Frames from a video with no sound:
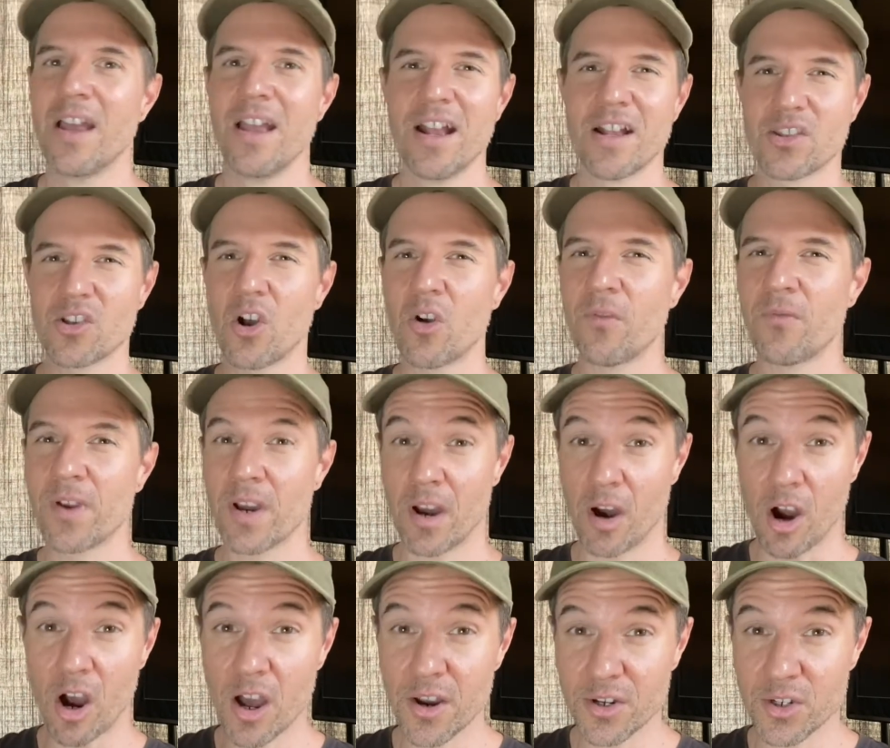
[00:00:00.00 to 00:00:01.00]
It's all very
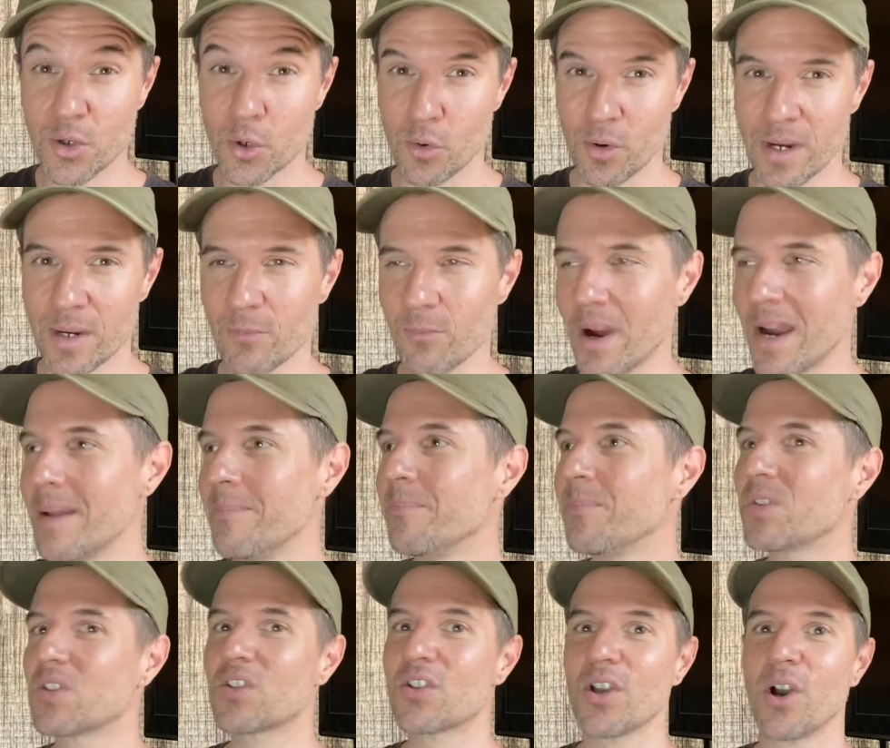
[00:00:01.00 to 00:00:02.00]
auditory, right?
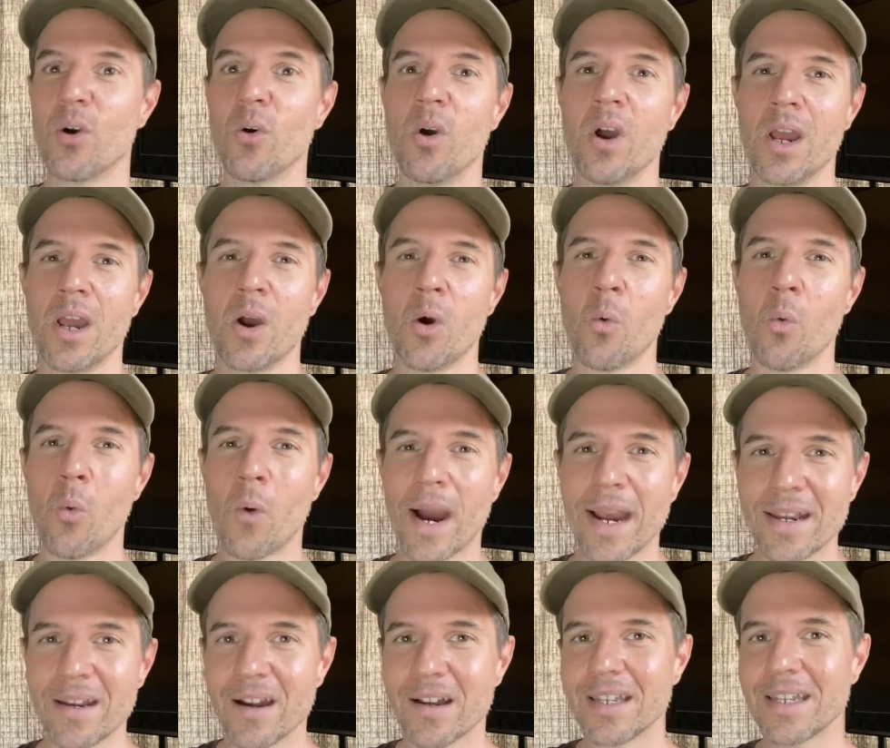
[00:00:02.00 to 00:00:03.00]
So why
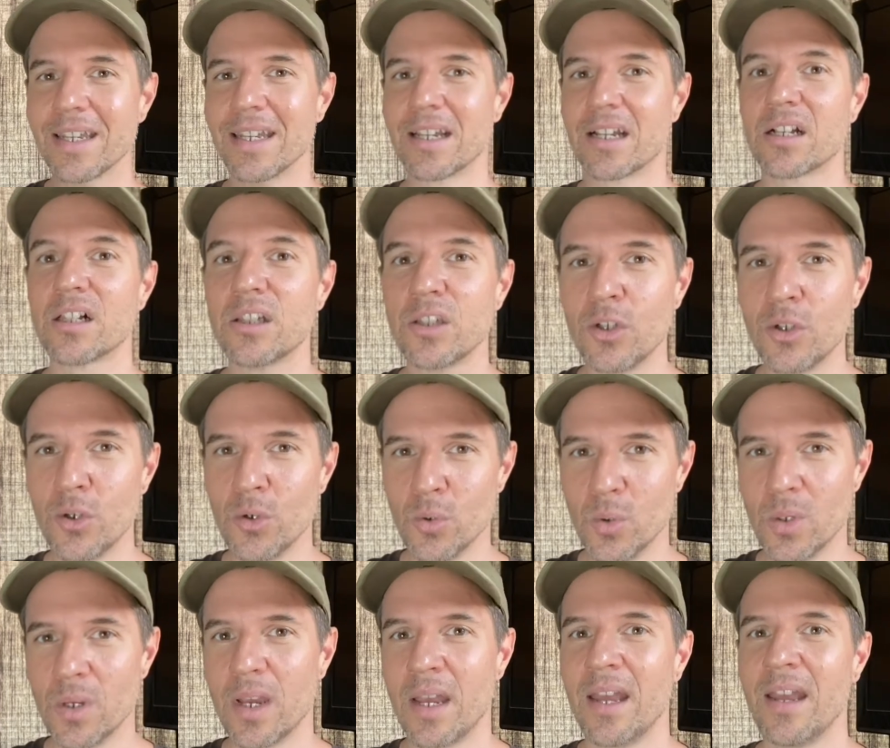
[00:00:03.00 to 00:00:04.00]
not
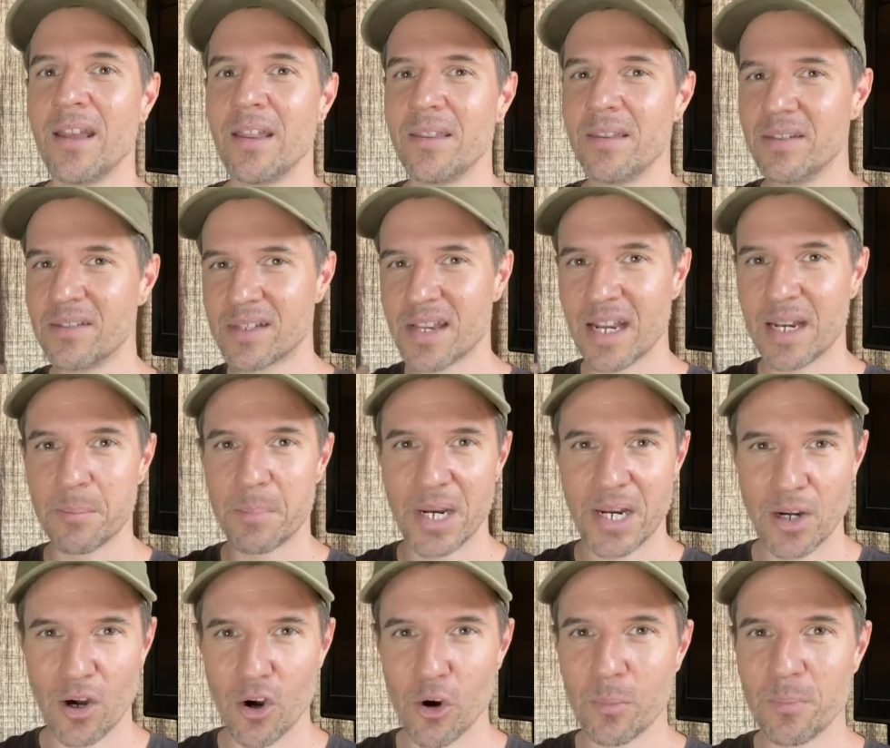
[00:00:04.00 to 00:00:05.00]
include these kind of
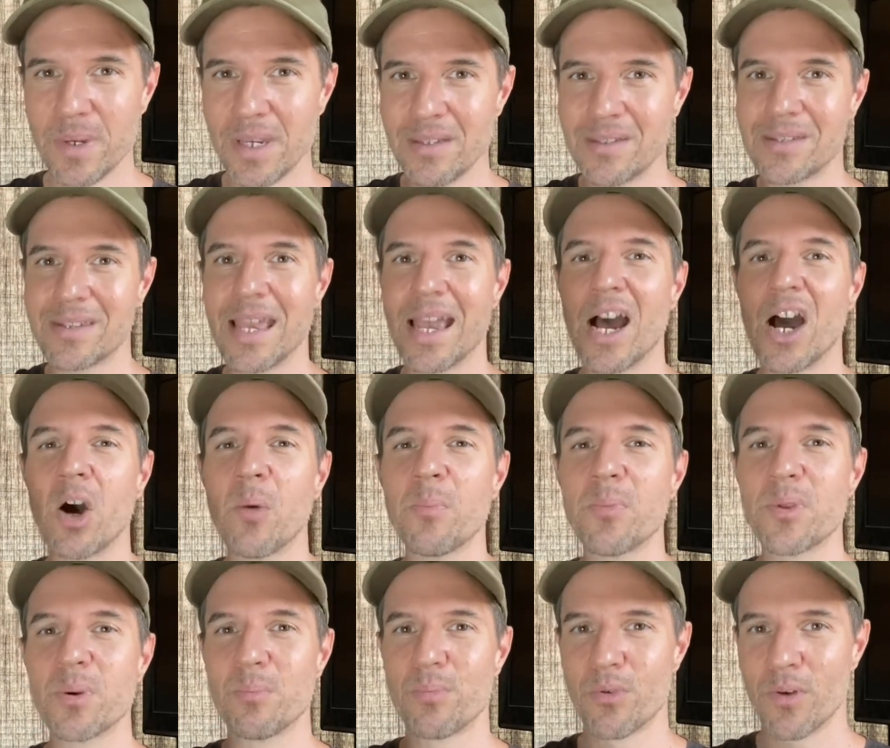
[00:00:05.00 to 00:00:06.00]
binaural beats to help
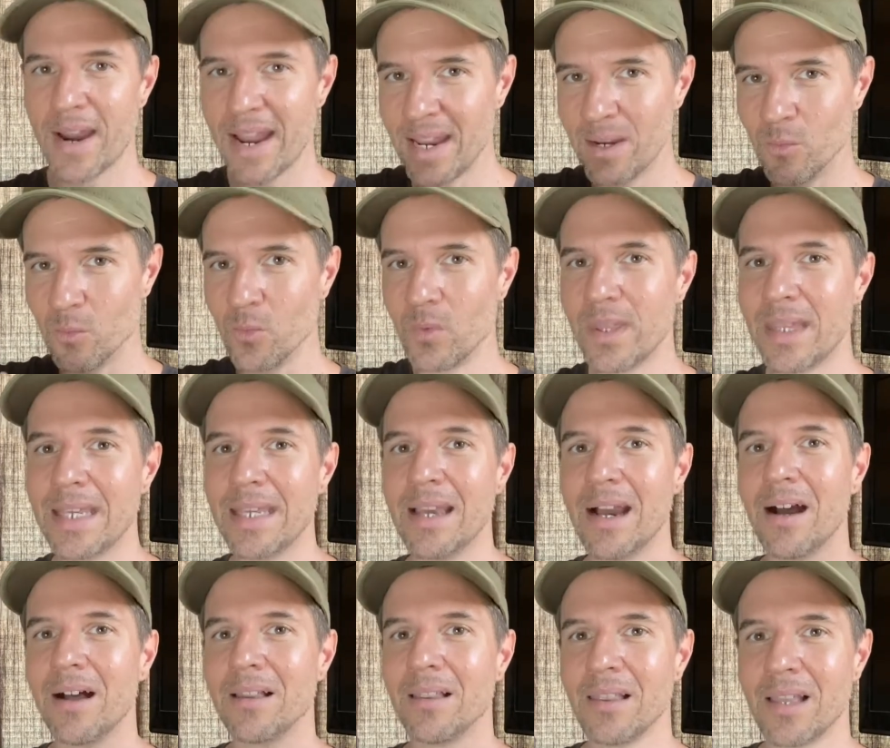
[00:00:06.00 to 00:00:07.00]
the brain really
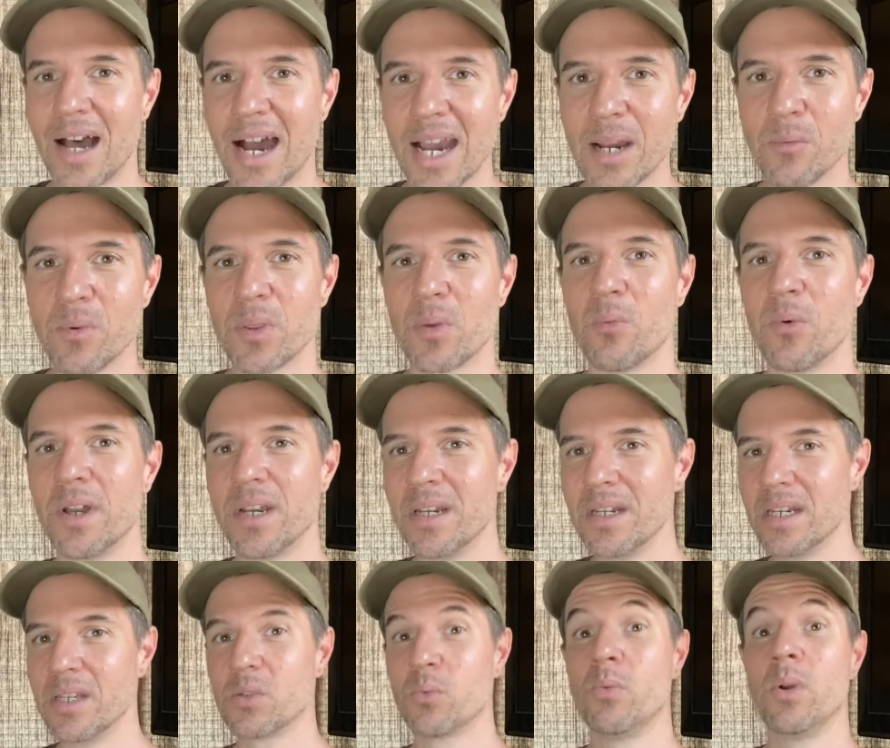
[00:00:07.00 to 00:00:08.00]
align with what it
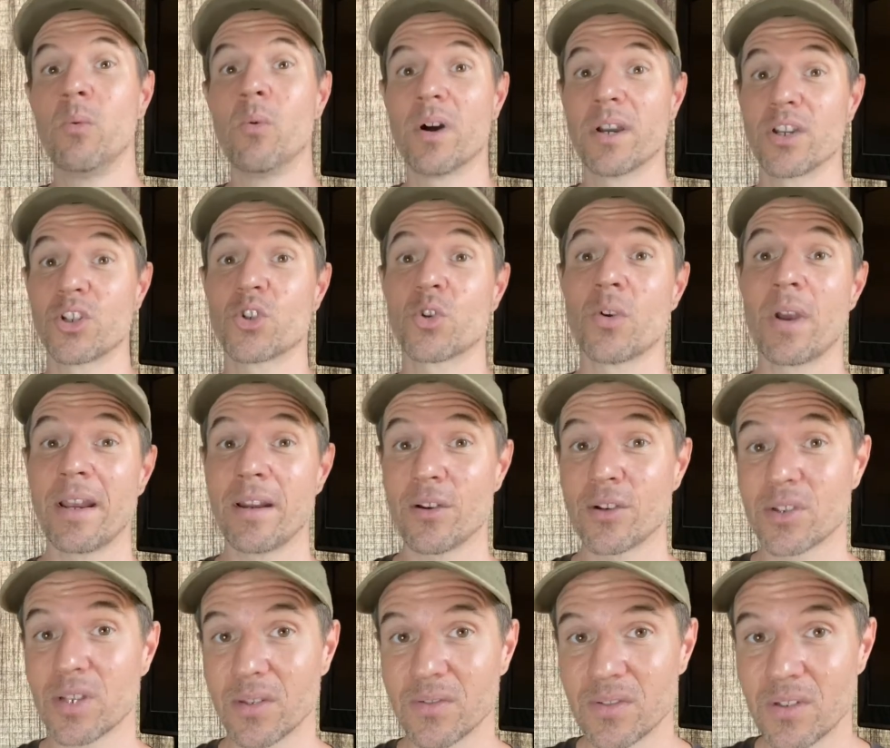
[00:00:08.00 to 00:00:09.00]
is we want to train
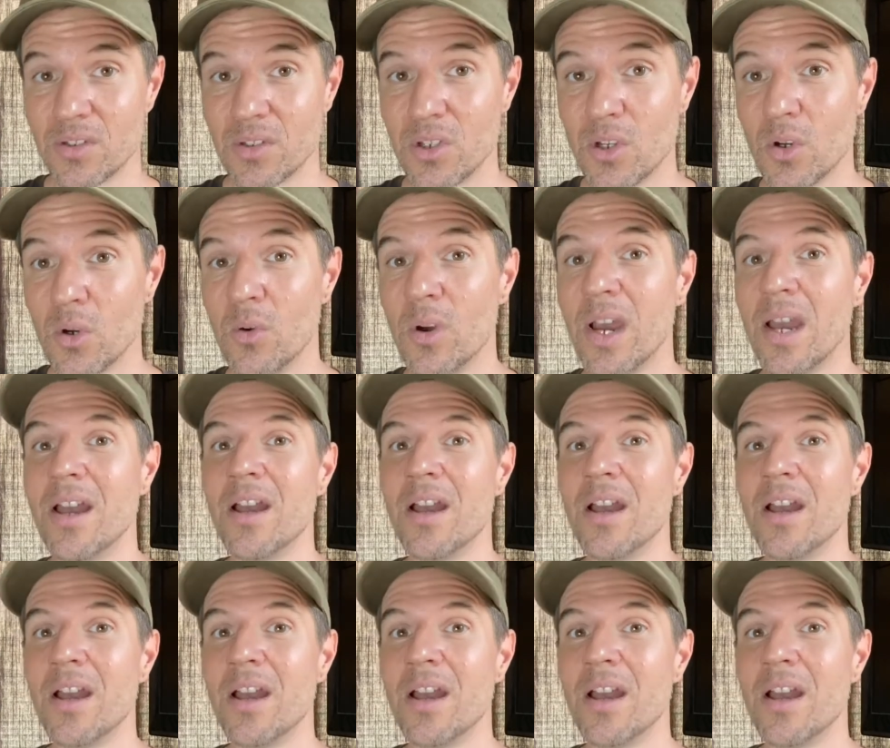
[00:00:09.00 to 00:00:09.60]
ourselves to do,